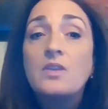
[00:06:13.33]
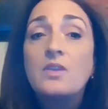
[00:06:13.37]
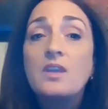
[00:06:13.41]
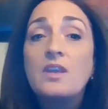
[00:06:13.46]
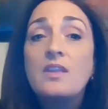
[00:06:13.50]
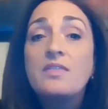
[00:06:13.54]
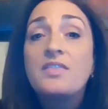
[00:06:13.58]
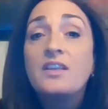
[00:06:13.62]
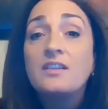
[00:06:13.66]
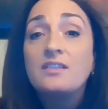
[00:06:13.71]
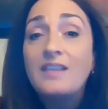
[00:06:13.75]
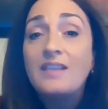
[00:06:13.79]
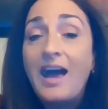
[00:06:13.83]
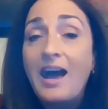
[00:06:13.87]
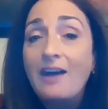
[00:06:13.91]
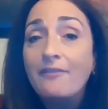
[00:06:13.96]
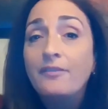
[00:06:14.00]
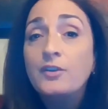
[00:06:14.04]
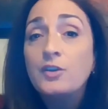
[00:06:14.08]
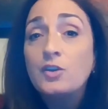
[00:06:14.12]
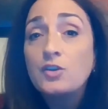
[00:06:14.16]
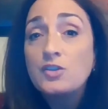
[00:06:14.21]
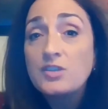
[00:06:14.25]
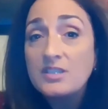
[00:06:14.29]
the
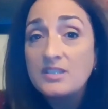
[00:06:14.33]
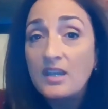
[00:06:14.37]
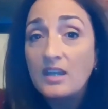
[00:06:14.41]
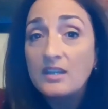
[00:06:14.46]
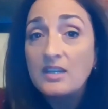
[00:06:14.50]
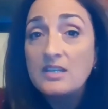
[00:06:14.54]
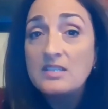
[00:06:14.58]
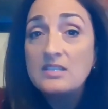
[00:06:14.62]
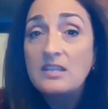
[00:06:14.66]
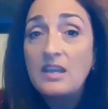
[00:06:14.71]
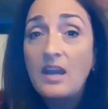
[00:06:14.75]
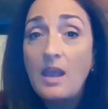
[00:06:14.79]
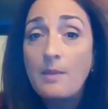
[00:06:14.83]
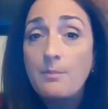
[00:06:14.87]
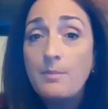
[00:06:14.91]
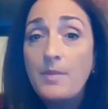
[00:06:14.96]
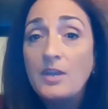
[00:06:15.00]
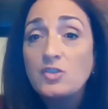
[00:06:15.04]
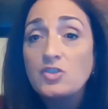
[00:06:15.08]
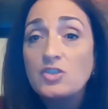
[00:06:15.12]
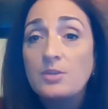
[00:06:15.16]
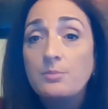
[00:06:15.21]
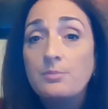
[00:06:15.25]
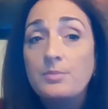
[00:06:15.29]
lavender studies that I
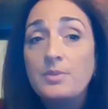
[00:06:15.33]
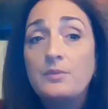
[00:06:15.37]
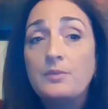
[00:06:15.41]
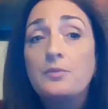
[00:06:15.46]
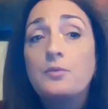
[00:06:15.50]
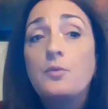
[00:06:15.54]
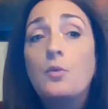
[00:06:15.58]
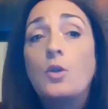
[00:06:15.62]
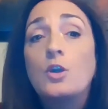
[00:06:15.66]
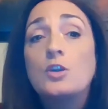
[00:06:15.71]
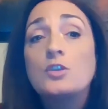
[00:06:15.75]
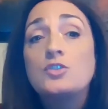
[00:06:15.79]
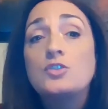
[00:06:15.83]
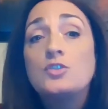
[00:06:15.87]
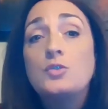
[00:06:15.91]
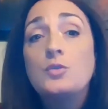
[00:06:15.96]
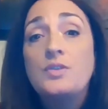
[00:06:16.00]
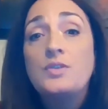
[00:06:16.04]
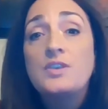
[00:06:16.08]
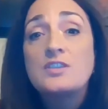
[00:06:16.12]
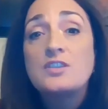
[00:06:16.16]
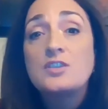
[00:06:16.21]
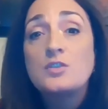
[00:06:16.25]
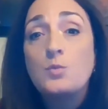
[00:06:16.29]
mentioned before to
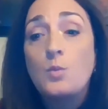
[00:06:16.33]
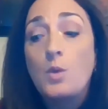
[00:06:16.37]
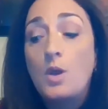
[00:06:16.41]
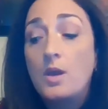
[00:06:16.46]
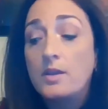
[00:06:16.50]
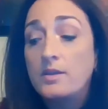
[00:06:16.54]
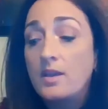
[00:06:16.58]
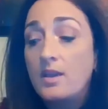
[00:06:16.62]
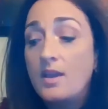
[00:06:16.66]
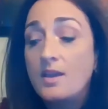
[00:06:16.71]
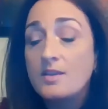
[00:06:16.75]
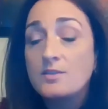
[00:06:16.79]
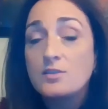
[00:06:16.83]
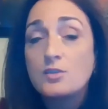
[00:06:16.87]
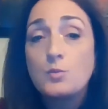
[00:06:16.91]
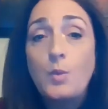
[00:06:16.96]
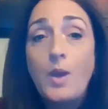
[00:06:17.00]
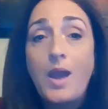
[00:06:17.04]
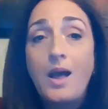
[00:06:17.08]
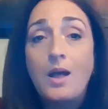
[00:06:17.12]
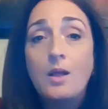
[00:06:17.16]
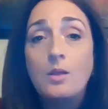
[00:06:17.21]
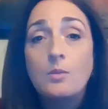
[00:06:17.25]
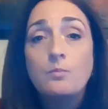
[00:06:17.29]
this one as
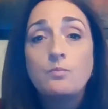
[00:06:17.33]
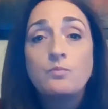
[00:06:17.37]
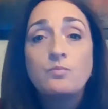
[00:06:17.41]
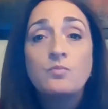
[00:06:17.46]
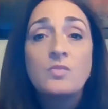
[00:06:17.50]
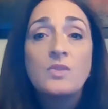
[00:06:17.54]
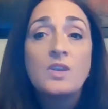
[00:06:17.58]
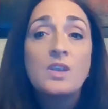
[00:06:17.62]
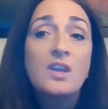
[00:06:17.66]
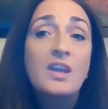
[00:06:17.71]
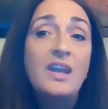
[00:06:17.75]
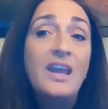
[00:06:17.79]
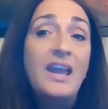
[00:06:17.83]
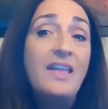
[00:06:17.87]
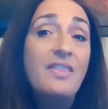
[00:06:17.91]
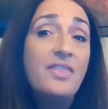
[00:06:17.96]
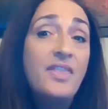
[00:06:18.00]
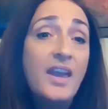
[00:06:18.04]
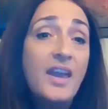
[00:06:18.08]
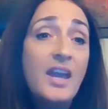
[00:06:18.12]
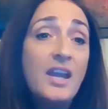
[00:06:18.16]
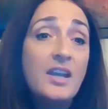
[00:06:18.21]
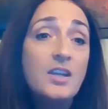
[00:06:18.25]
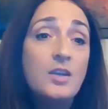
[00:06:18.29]
well. And
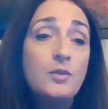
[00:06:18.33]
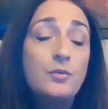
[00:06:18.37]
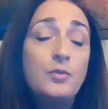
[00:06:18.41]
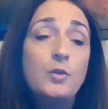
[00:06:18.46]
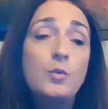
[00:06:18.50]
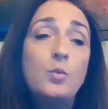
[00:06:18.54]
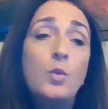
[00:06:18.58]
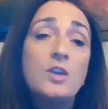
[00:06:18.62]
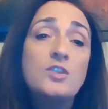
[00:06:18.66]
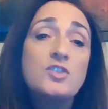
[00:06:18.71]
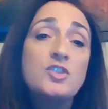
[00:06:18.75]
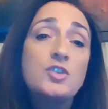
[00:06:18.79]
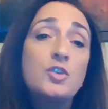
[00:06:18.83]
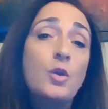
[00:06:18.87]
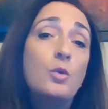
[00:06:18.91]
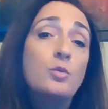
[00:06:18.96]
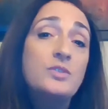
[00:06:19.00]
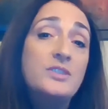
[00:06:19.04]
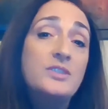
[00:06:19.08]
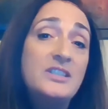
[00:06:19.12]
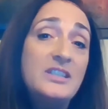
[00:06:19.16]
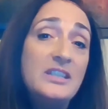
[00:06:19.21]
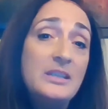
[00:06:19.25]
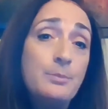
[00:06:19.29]
then if you want to go
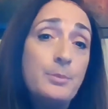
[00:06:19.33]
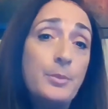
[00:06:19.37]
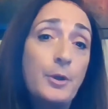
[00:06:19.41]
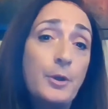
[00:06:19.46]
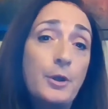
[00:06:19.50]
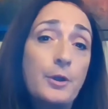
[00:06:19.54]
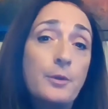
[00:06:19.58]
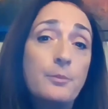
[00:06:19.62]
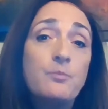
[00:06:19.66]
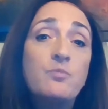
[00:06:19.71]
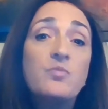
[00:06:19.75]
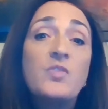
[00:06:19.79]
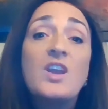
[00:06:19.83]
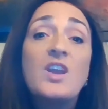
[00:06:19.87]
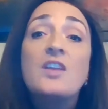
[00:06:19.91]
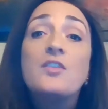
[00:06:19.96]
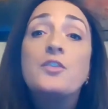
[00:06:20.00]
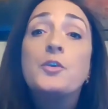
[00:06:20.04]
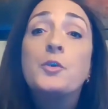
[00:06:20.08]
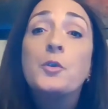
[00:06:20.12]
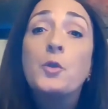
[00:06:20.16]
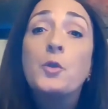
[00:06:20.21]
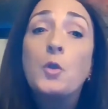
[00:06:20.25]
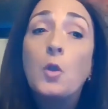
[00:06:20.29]
deeper,
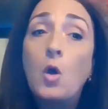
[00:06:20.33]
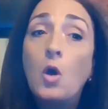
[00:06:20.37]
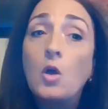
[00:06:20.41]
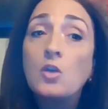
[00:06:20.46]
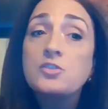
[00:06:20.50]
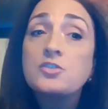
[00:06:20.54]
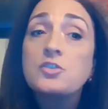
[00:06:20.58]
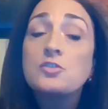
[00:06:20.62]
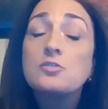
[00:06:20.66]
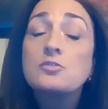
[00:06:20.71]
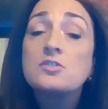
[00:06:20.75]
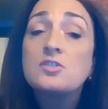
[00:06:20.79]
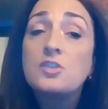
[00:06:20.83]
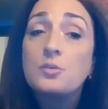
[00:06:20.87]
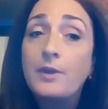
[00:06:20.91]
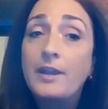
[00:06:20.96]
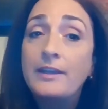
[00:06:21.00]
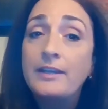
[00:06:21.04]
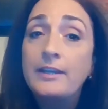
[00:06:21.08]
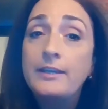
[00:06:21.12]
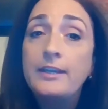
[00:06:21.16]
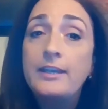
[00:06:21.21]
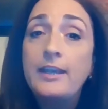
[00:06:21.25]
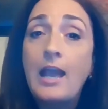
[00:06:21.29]
there are also
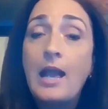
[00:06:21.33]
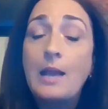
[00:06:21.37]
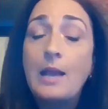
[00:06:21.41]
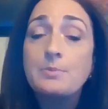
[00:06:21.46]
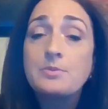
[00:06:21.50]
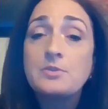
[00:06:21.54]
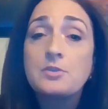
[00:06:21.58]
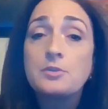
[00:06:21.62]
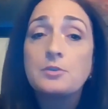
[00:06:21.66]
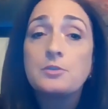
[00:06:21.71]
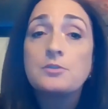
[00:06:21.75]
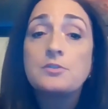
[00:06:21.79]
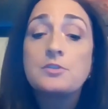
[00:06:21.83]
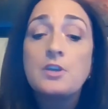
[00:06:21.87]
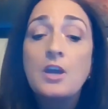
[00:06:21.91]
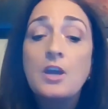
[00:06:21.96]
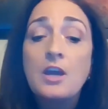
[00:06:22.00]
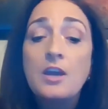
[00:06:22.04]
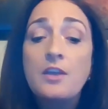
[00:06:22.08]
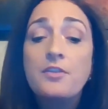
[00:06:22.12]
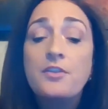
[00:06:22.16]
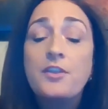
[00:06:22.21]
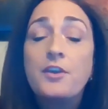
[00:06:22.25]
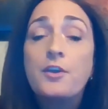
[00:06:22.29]
serenity capsules
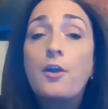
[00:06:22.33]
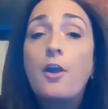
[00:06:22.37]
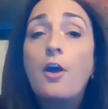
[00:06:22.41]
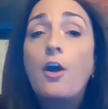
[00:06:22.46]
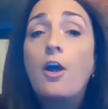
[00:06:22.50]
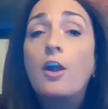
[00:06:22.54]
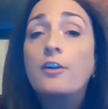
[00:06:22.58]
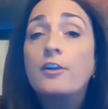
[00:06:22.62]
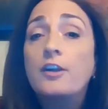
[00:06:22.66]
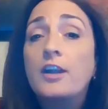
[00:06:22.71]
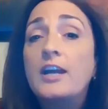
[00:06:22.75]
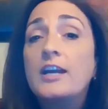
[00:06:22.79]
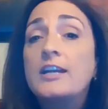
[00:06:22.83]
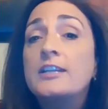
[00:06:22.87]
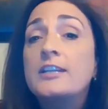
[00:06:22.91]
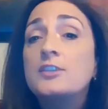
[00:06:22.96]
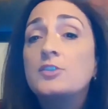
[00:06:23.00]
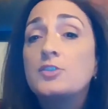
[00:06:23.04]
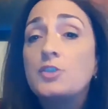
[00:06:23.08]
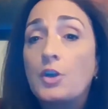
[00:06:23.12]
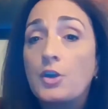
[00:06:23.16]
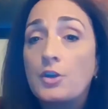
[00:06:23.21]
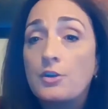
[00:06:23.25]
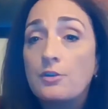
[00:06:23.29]
that are an
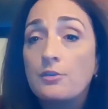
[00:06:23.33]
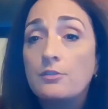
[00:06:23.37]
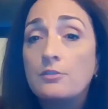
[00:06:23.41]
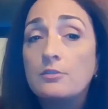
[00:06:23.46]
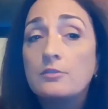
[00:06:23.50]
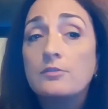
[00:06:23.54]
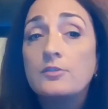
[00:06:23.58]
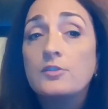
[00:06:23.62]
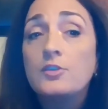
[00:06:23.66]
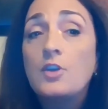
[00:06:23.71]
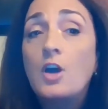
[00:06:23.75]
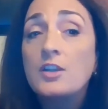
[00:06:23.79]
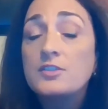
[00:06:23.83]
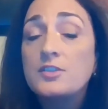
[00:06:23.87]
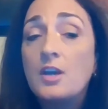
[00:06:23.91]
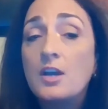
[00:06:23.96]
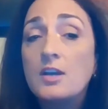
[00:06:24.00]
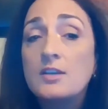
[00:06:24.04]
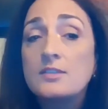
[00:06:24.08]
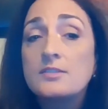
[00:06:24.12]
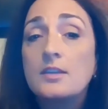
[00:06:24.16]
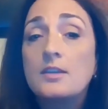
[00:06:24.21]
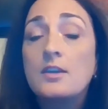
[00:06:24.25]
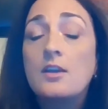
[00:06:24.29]
internal
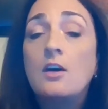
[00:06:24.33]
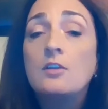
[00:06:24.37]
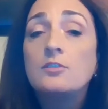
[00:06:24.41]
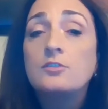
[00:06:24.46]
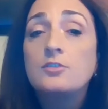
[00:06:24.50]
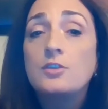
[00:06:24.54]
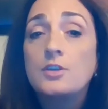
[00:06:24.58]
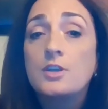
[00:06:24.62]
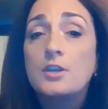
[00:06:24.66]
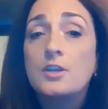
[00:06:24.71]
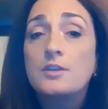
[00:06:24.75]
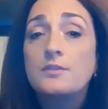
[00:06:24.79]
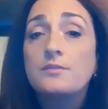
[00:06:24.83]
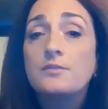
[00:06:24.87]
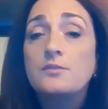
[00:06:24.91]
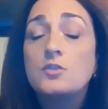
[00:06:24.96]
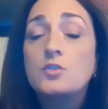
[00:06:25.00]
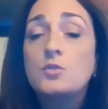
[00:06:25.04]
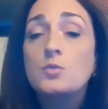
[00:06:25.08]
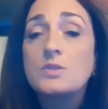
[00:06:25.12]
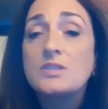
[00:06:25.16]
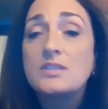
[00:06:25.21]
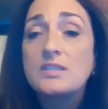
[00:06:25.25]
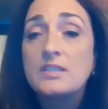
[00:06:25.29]
non-toxic alternative
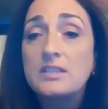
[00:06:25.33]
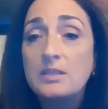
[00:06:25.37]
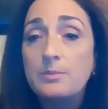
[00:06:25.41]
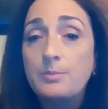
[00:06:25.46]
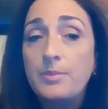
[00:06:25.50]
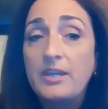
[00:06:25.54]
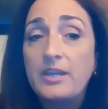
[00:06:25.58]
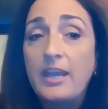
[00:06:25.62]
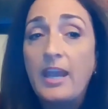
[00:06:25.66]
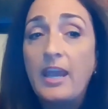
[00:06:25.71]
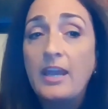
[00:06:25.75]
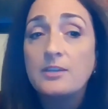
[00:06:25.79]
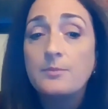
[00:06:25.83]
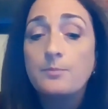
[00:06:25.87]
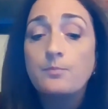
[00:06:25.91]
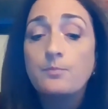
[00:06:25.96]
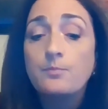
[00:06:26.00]
to a sleeping aid.